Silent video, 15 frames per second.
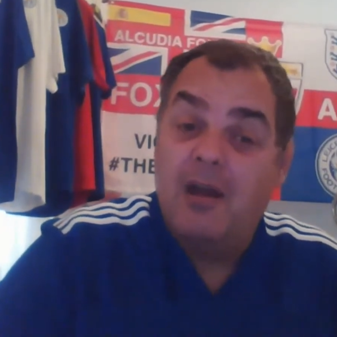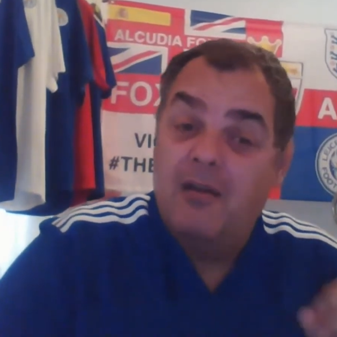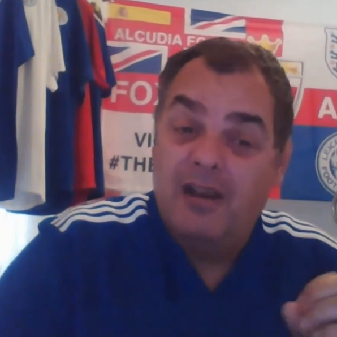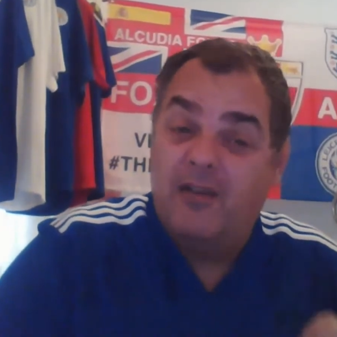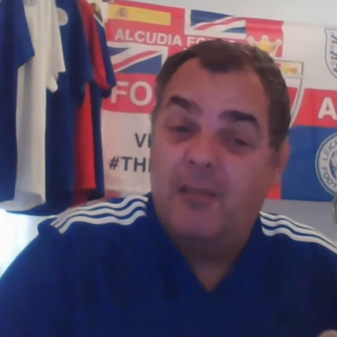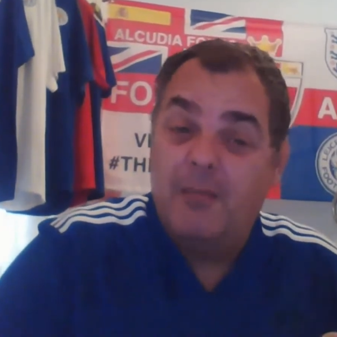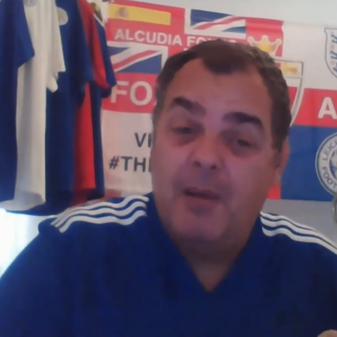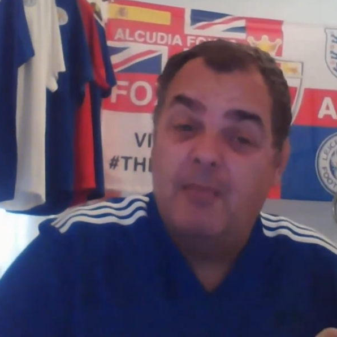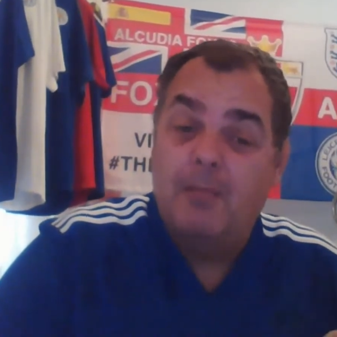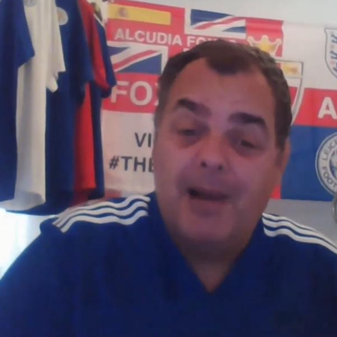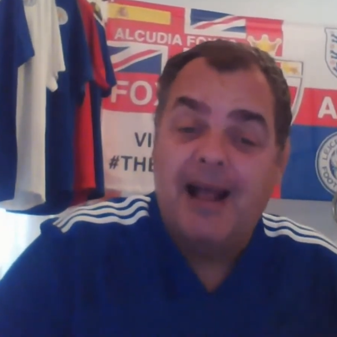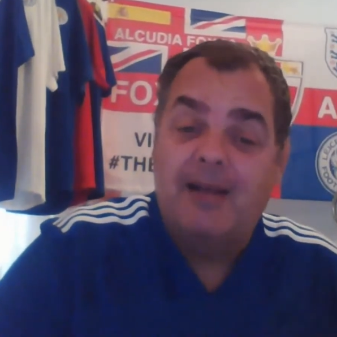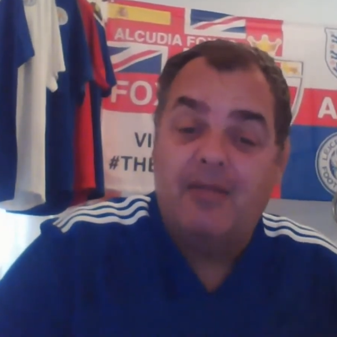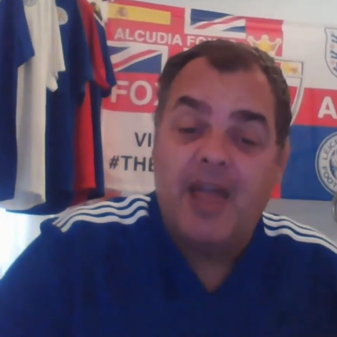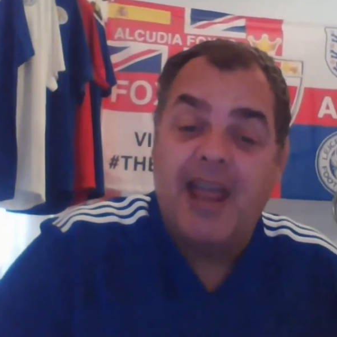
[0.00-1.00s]
If you remember
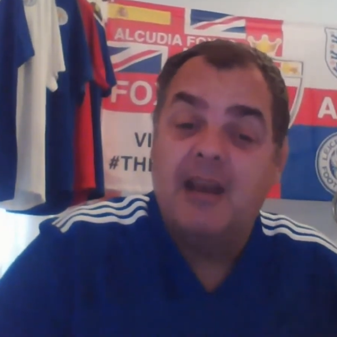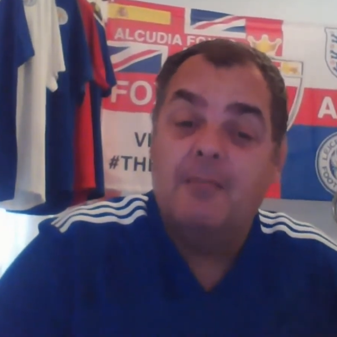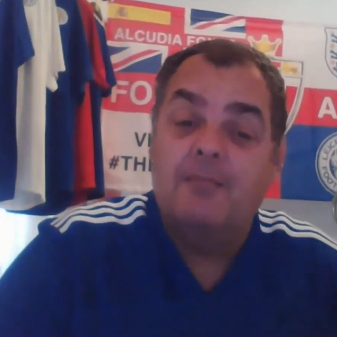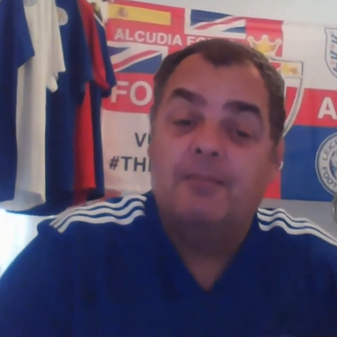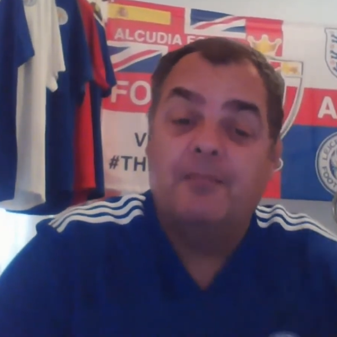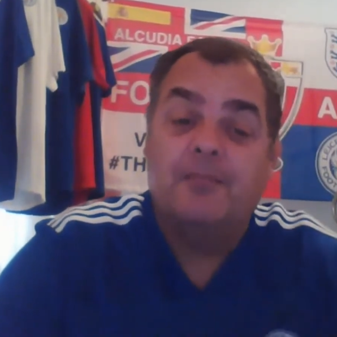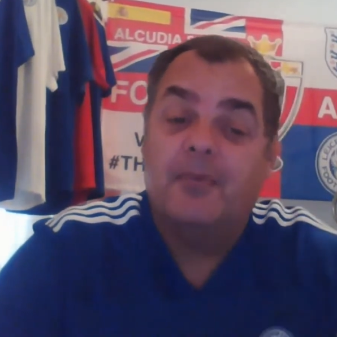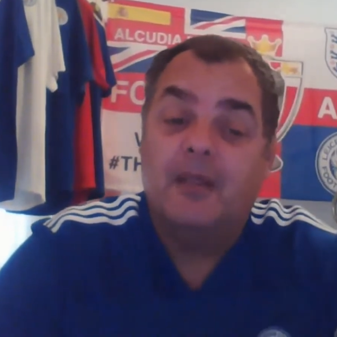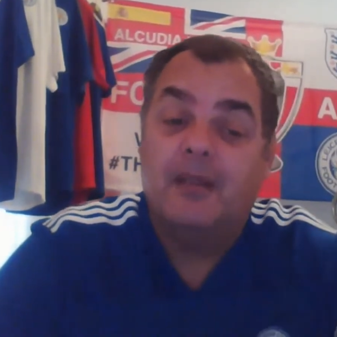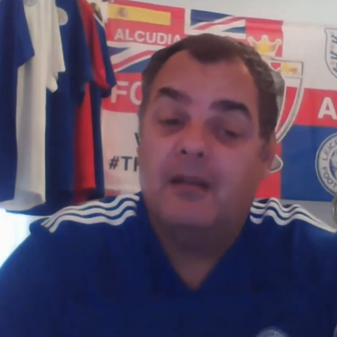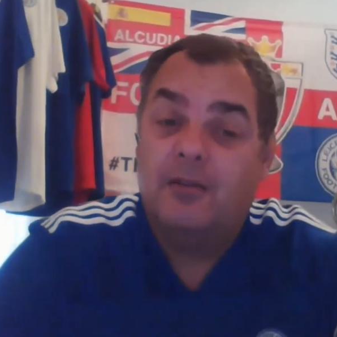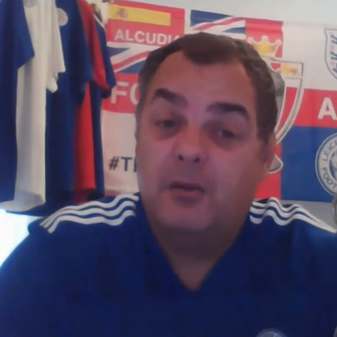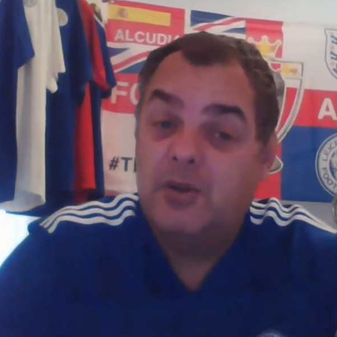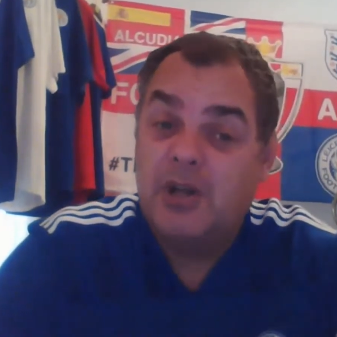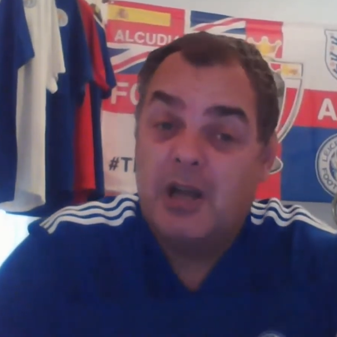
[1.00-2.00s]
back then,
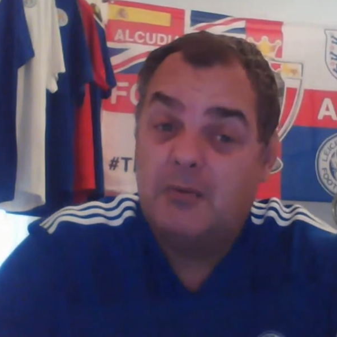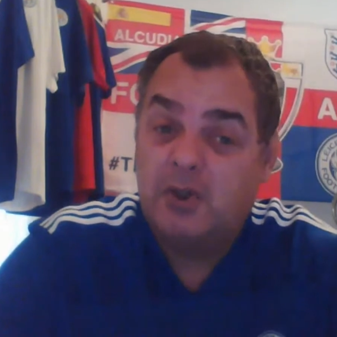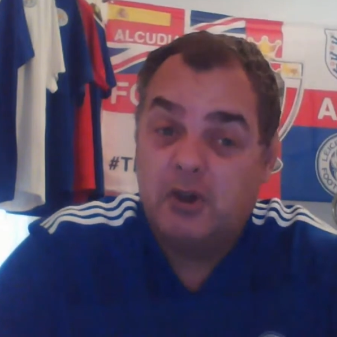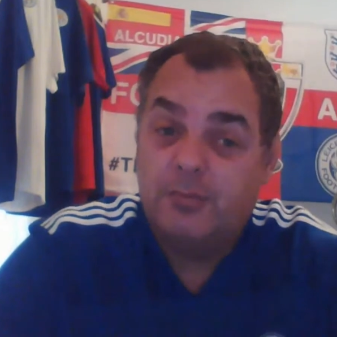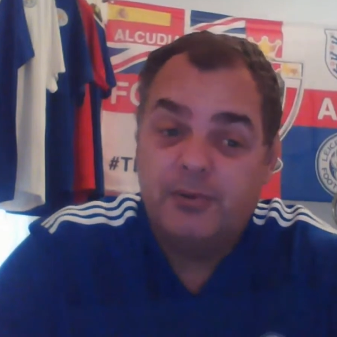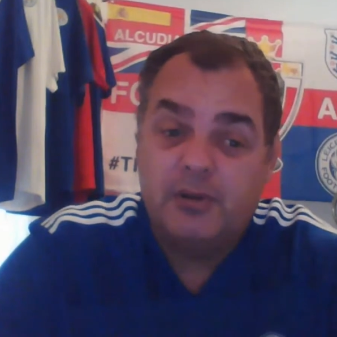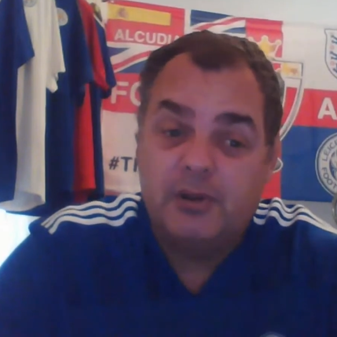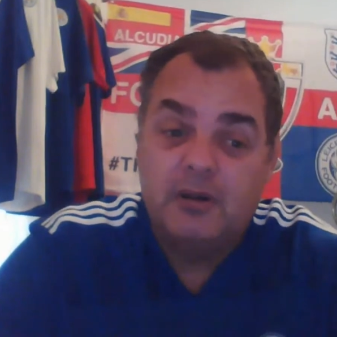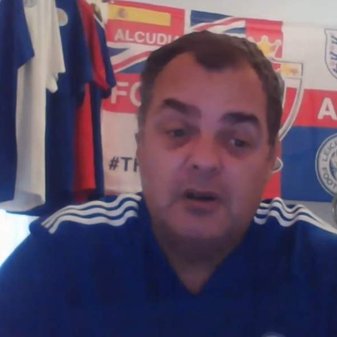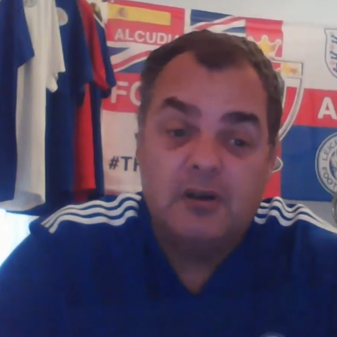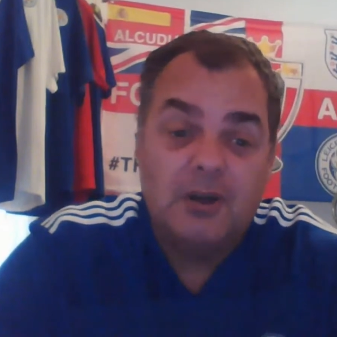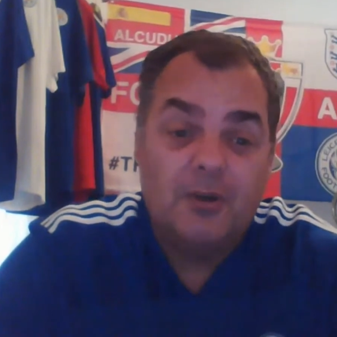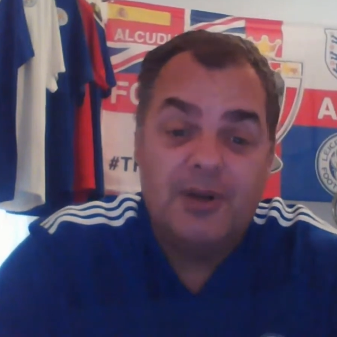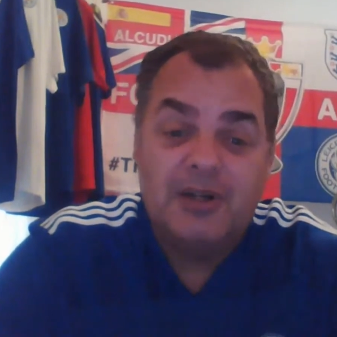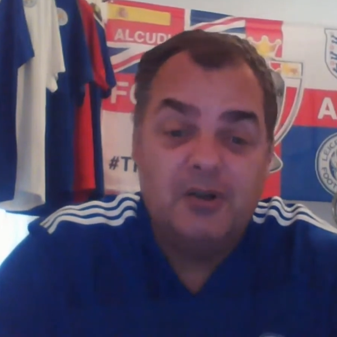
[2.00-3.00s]
there was no subs,
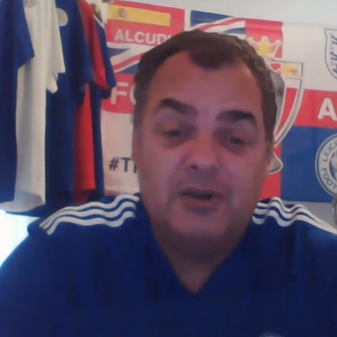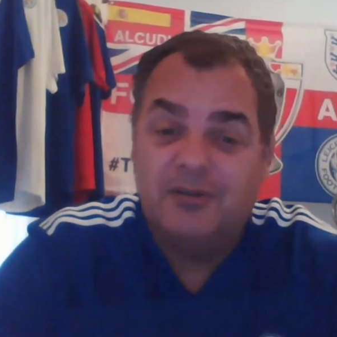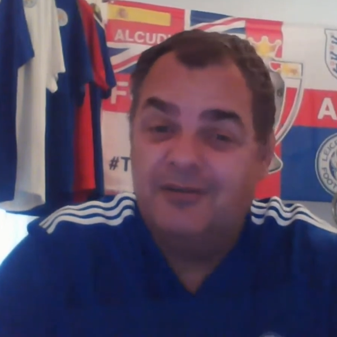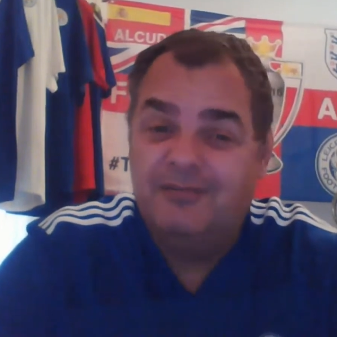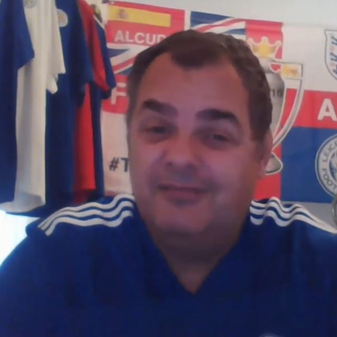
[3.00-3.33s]
so he just